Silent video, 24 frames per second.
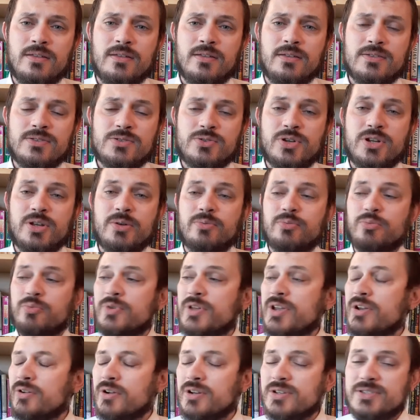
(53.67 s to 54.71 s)
It's going to
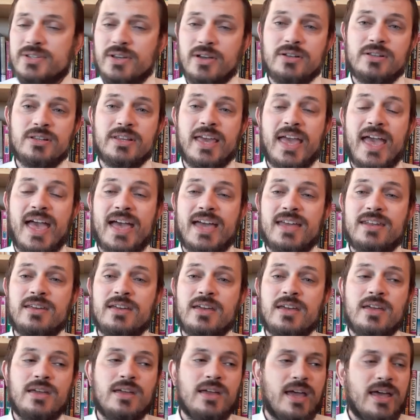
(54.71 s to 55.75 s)
rear its ugly head
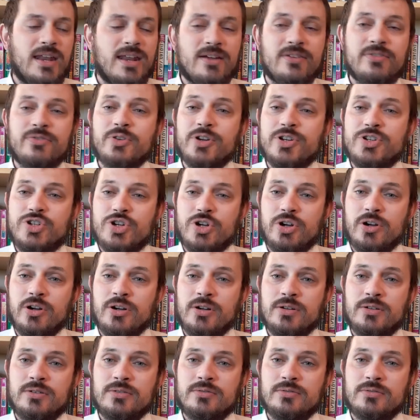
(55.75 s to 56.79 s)
at every
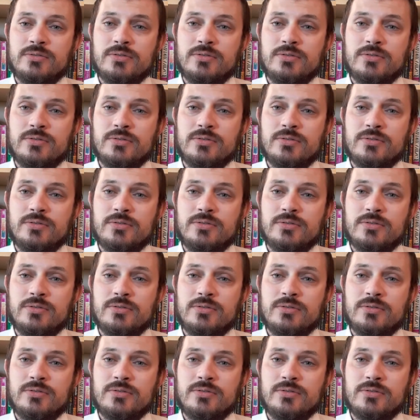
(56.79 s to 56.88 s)
turn.